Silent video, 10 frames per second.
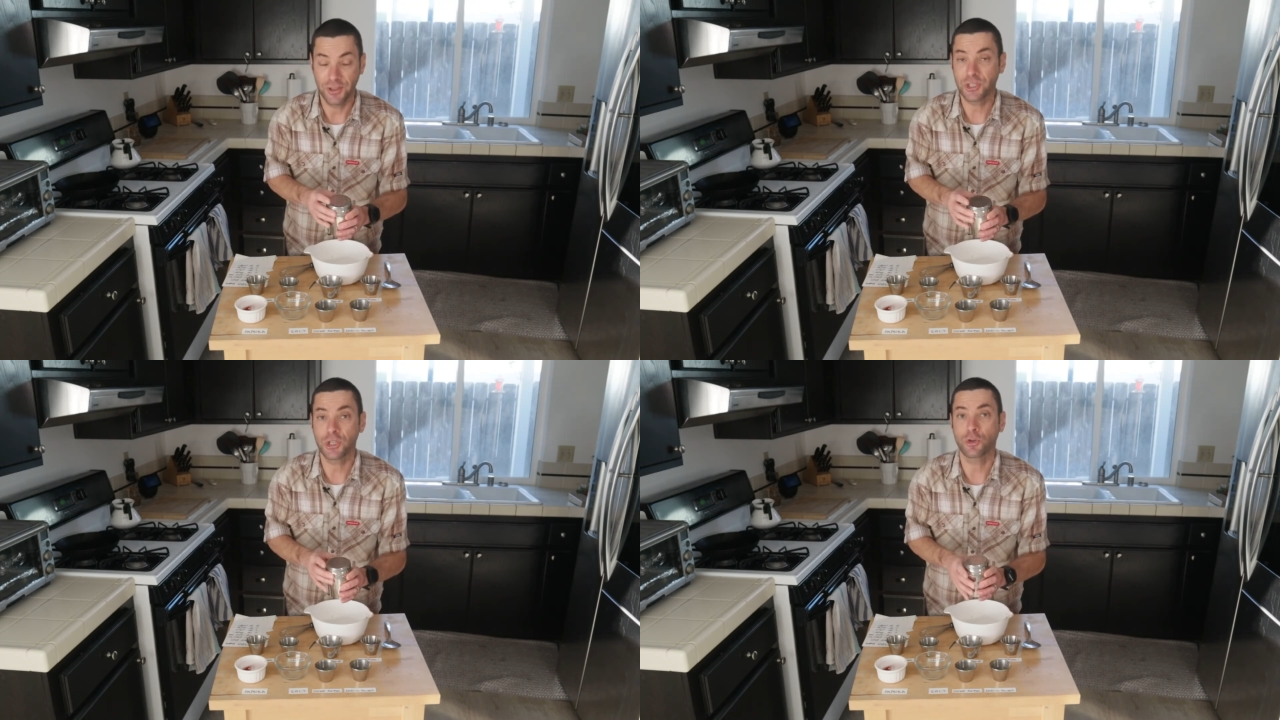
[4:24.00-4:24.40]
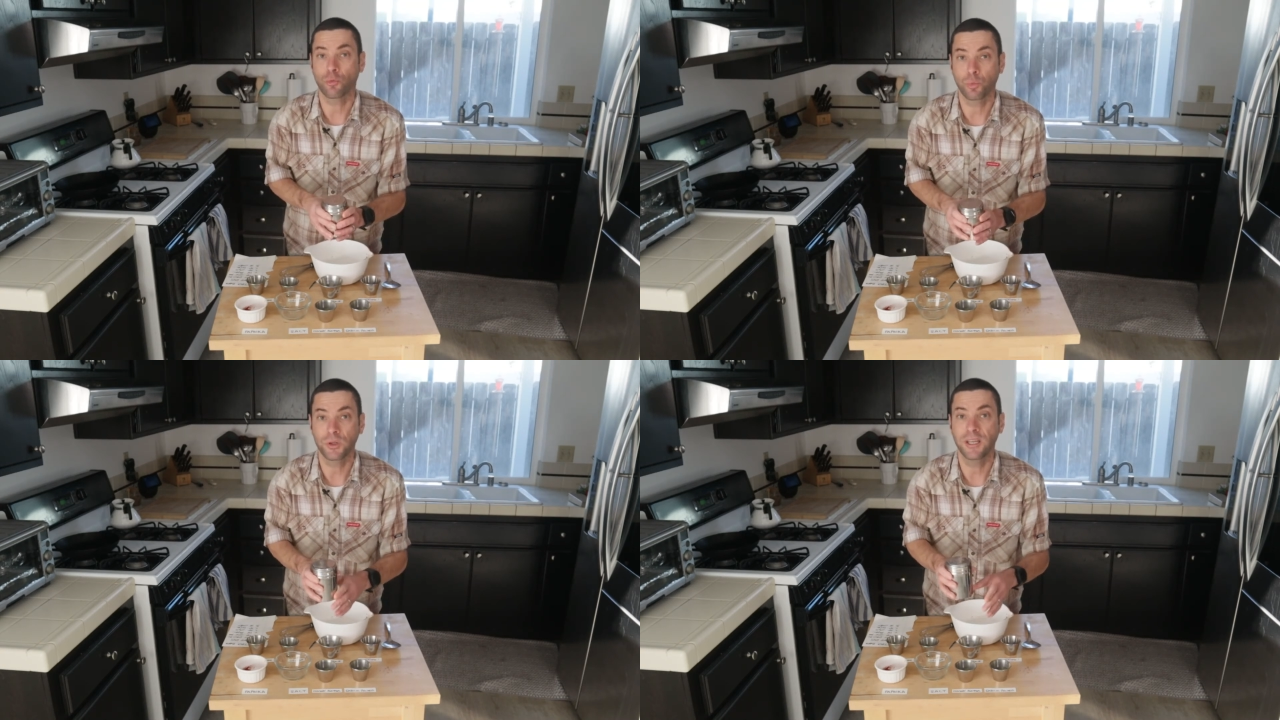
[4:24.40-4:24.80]
This is a
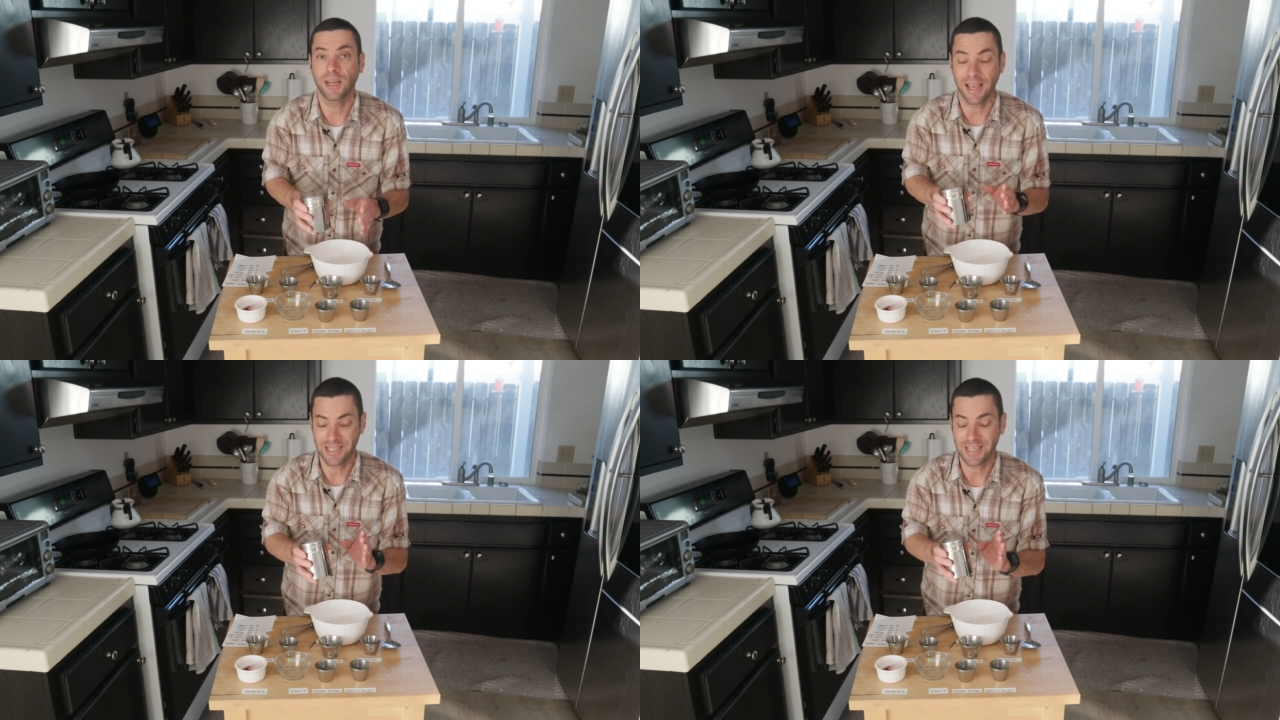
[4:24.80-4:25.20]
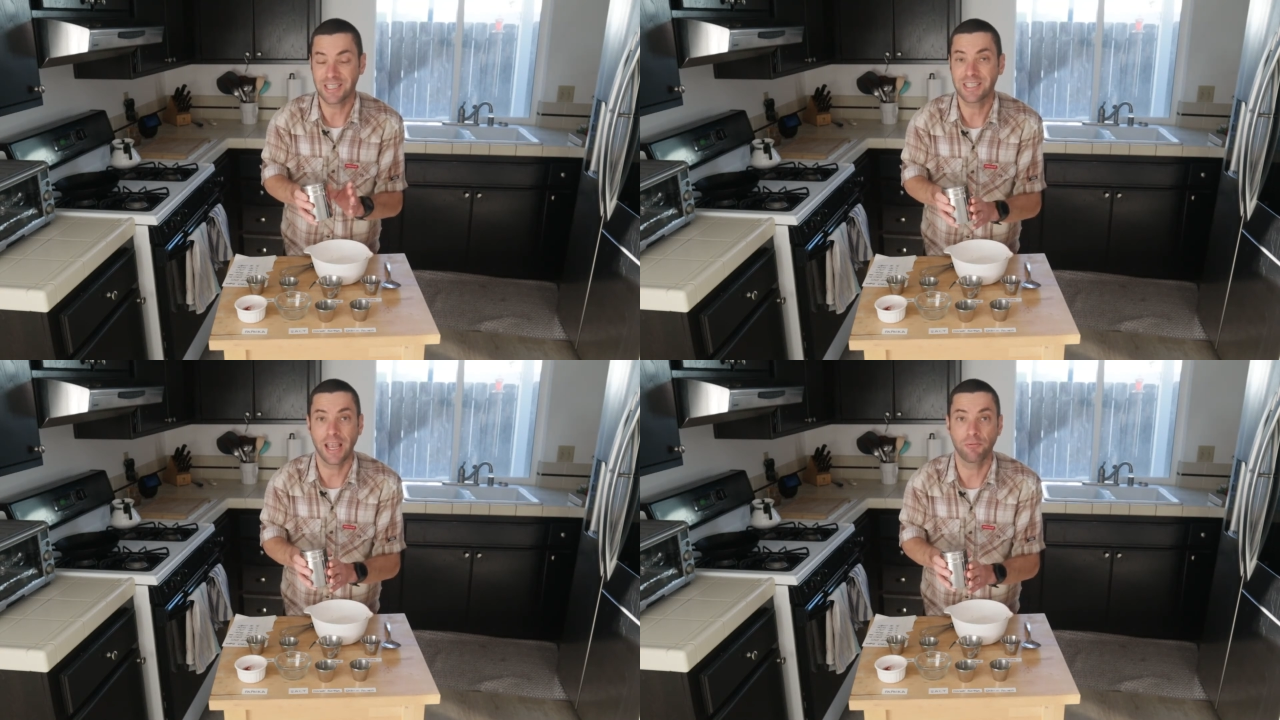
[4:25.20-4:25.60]
really nice
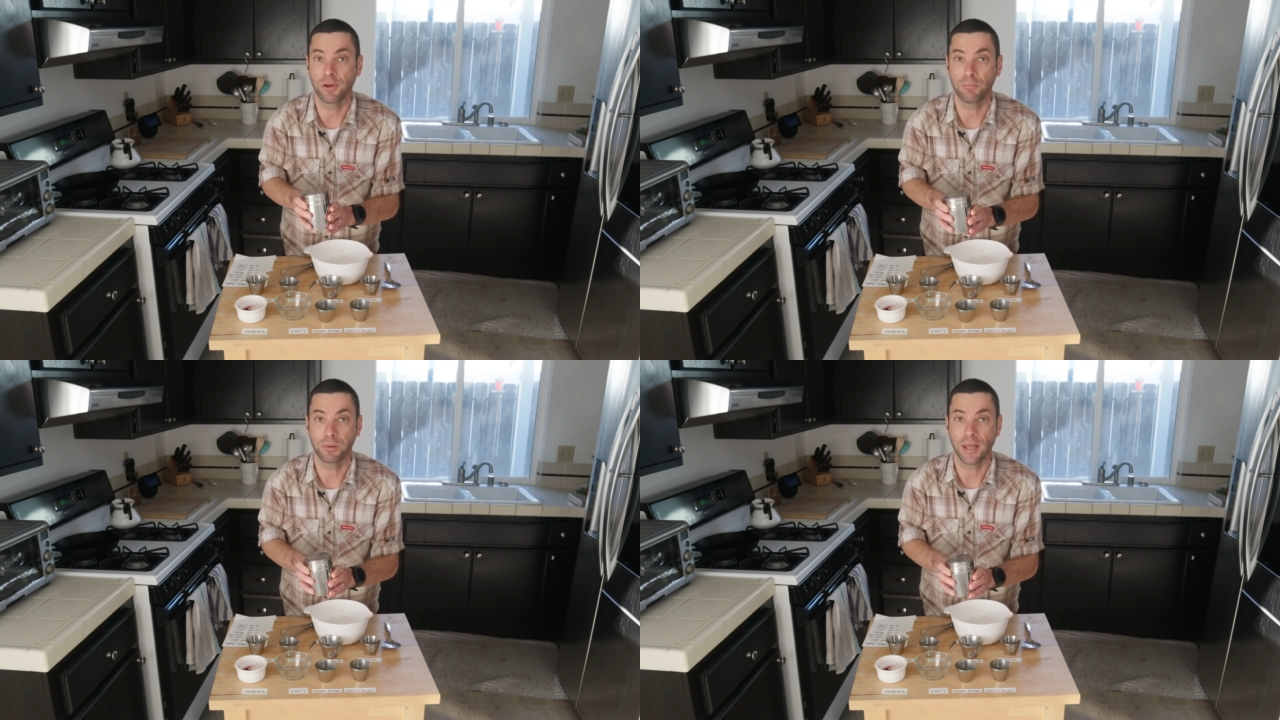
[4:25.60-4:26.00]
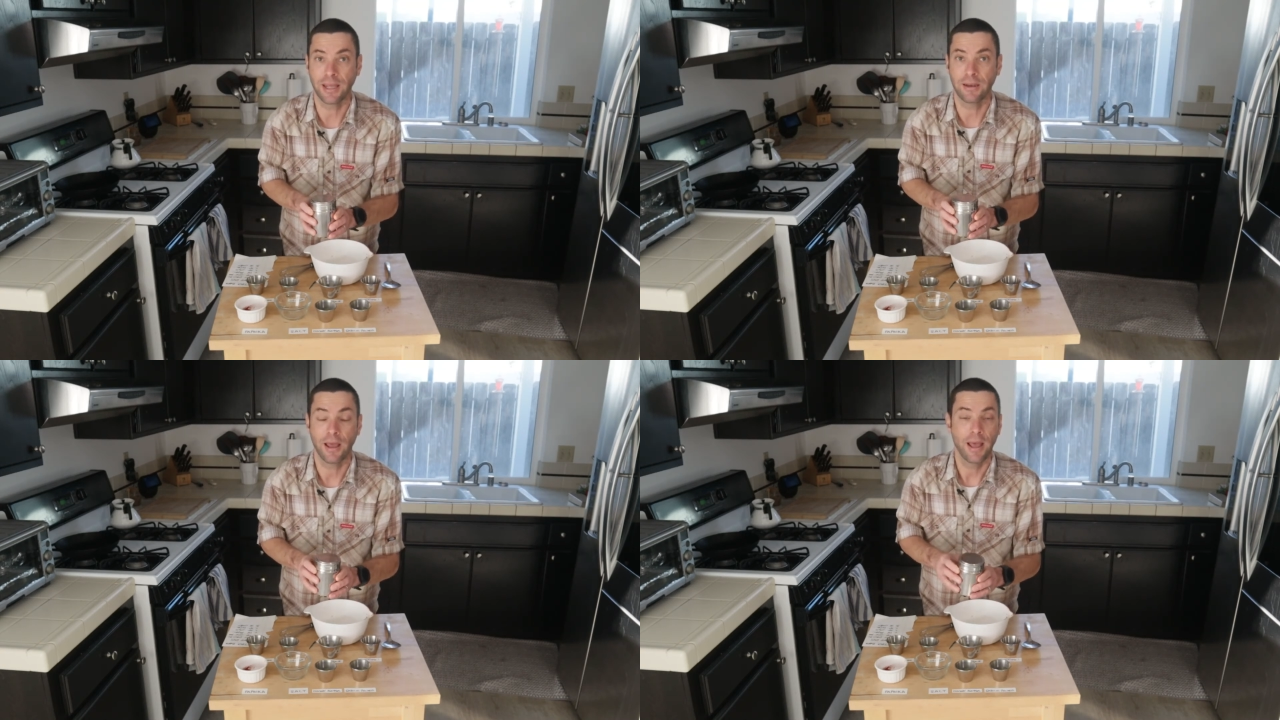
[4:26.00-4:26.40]
savory
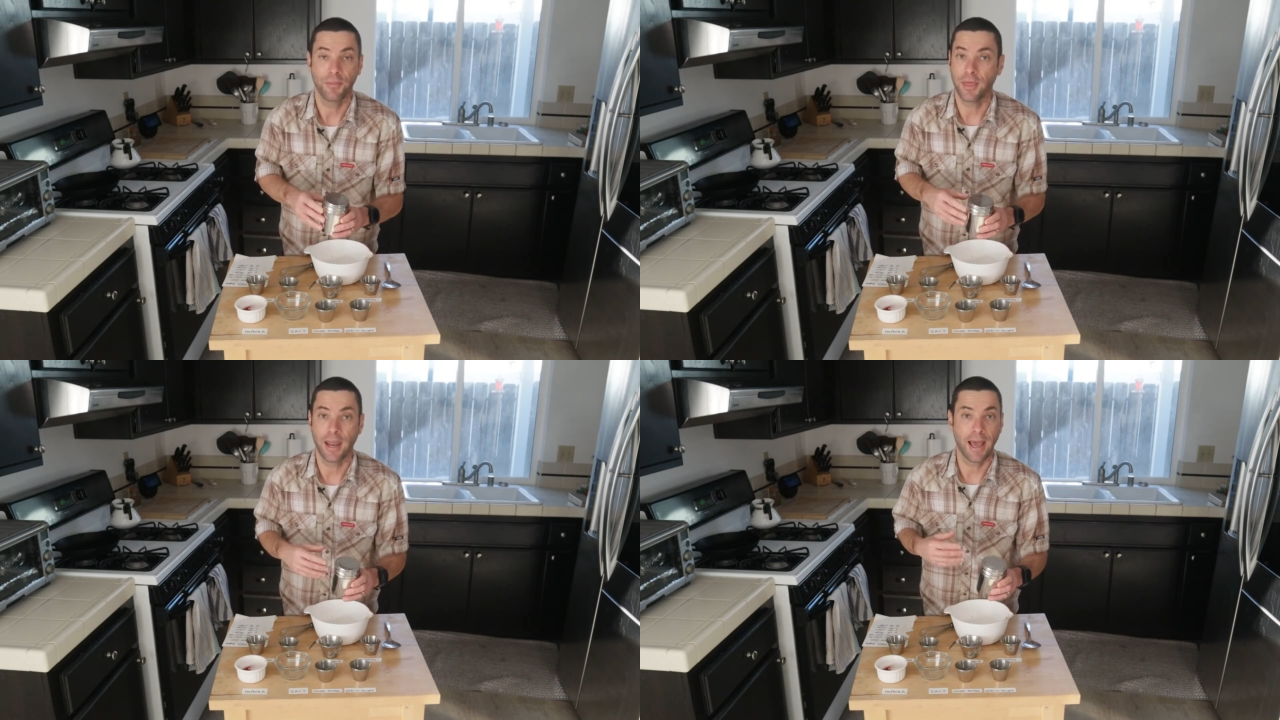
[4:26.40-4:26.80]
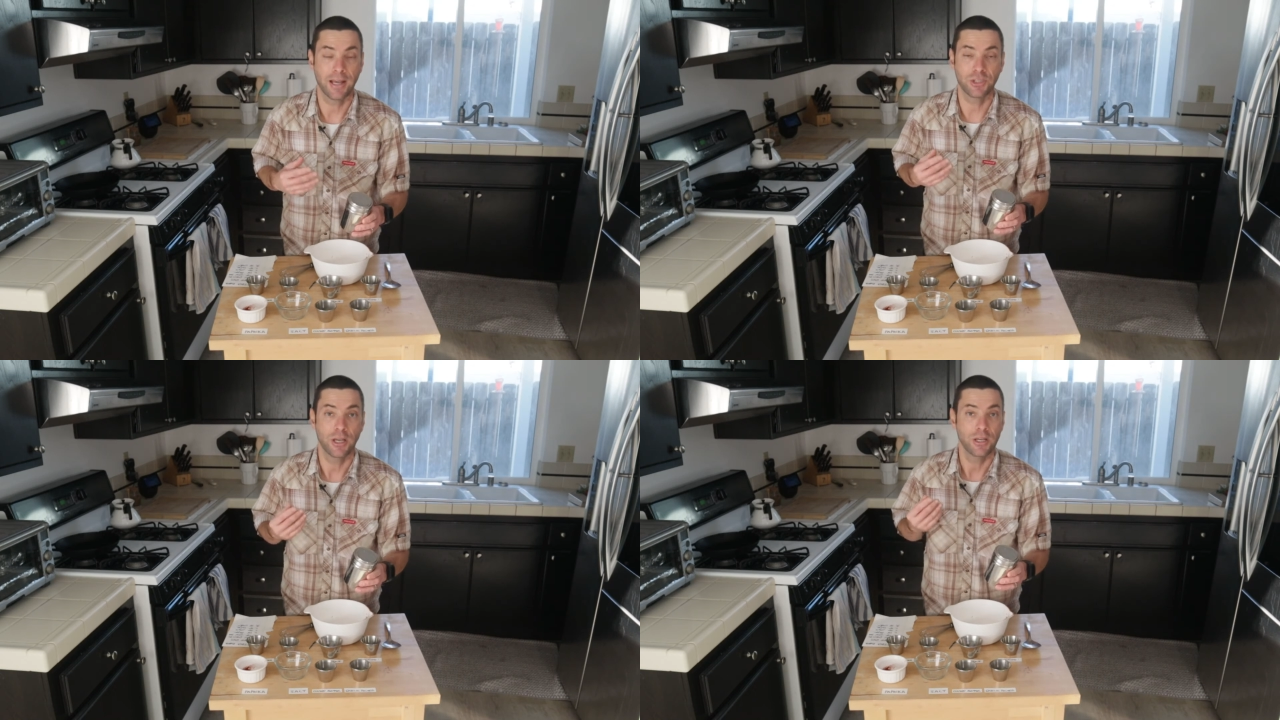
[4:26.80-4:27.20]
blend that
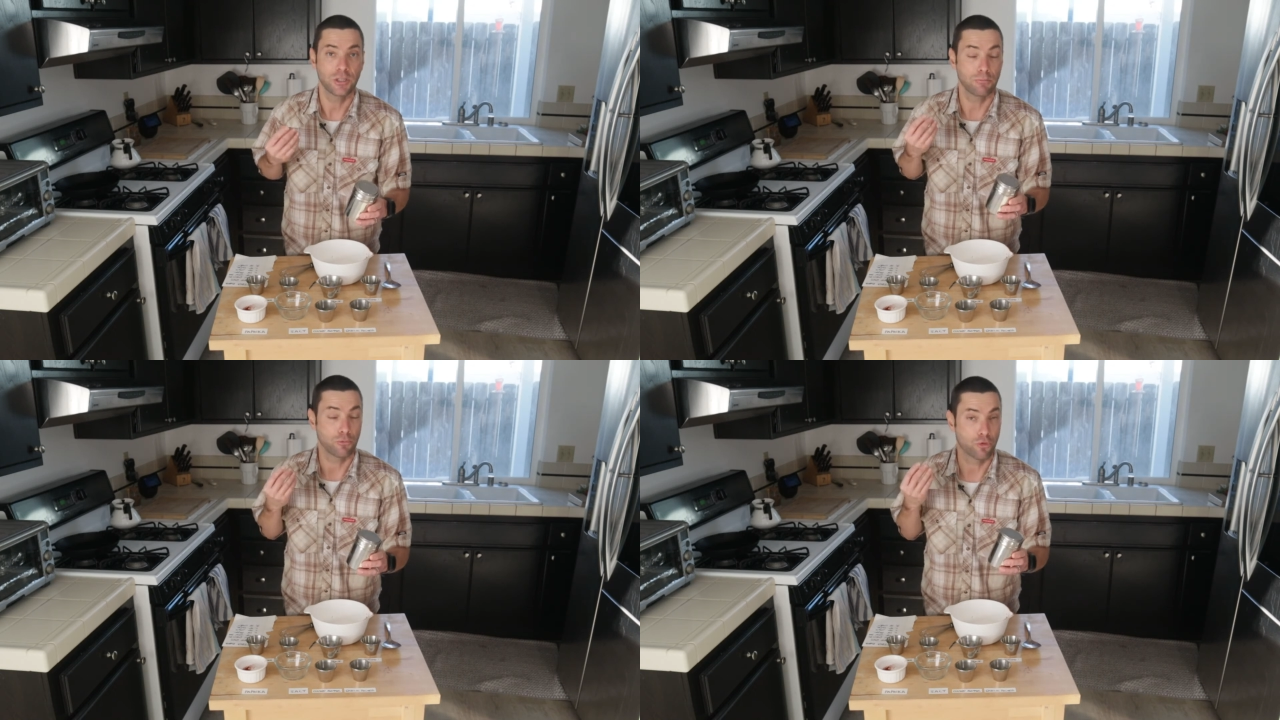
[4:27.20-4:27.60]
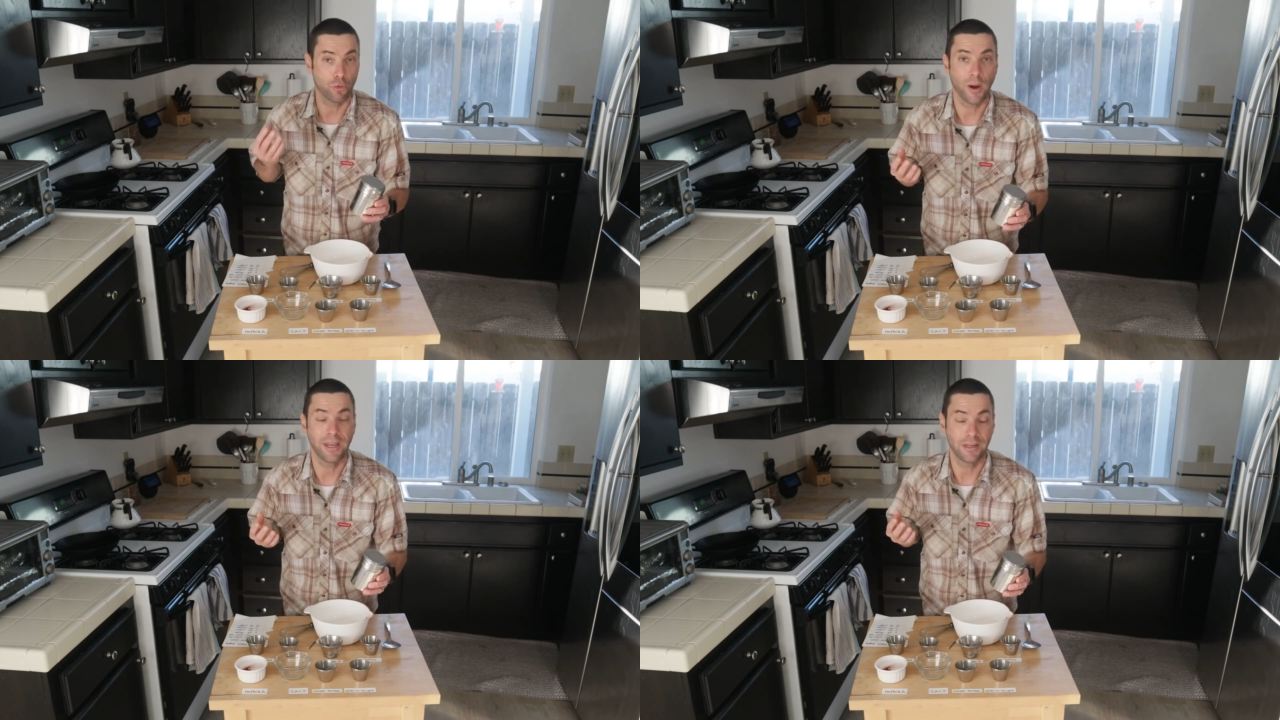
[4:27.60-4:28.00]
has some
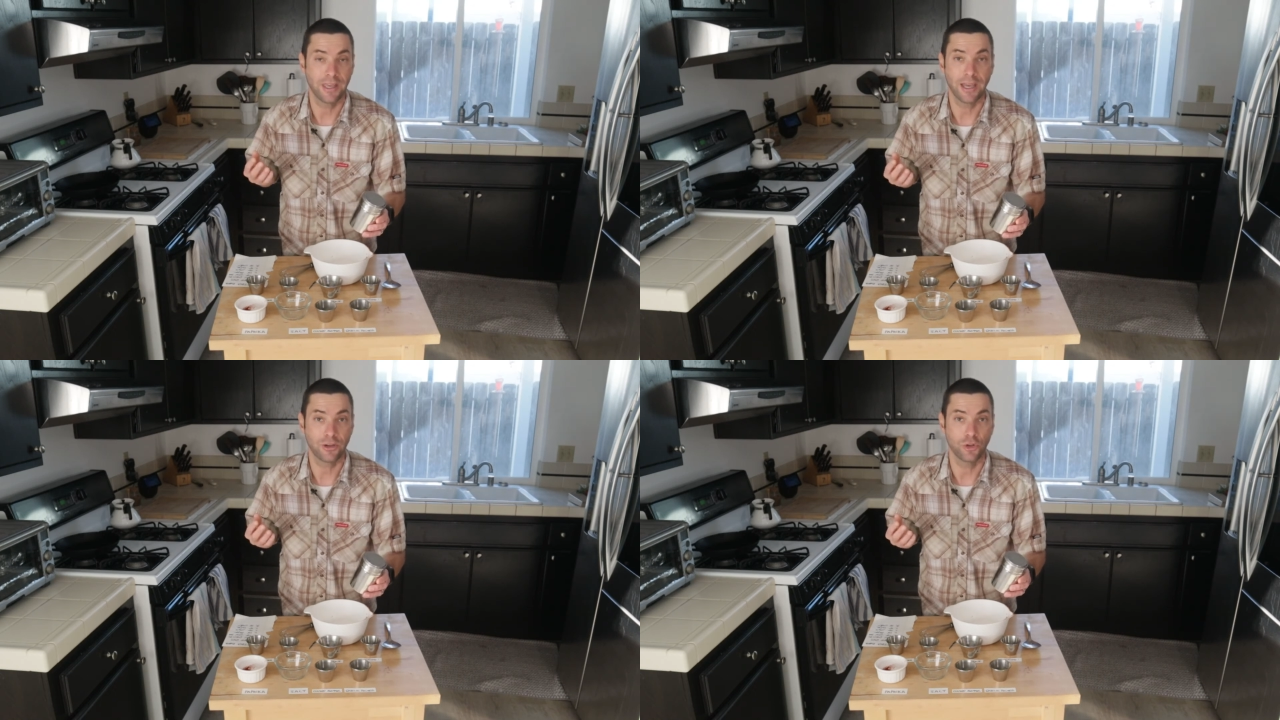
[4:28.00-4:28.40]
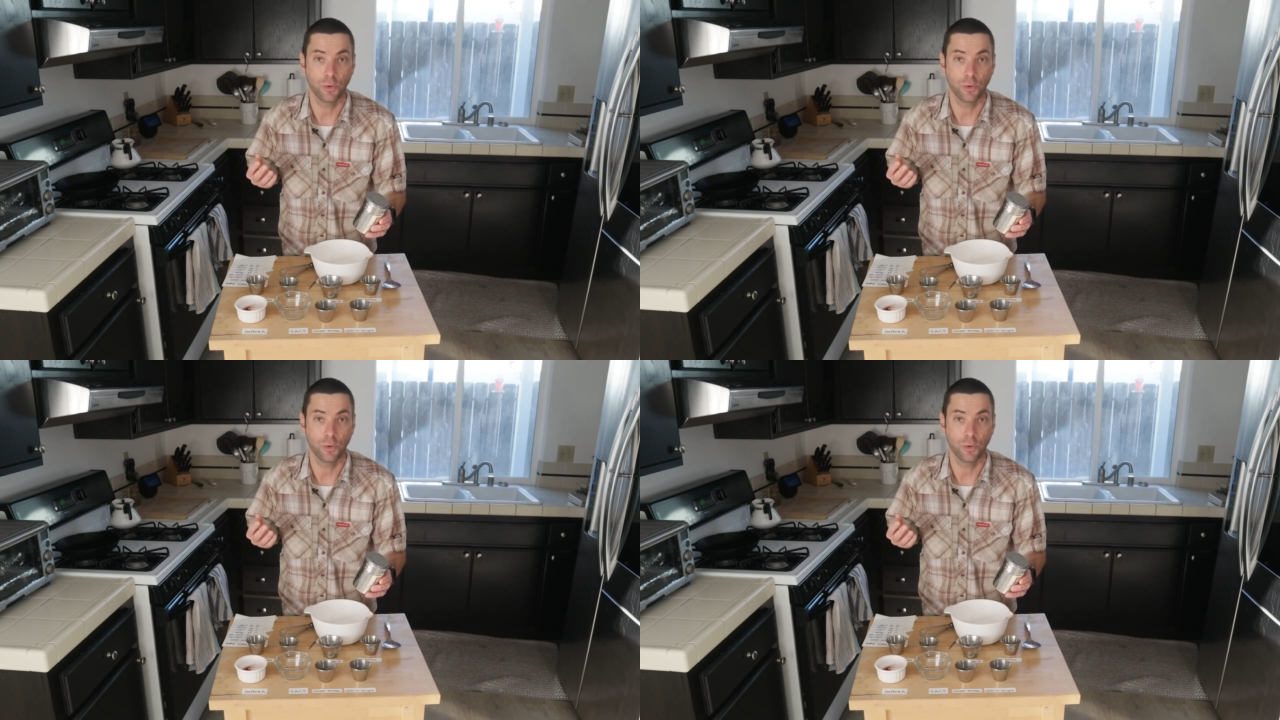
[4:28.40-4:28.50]
great kick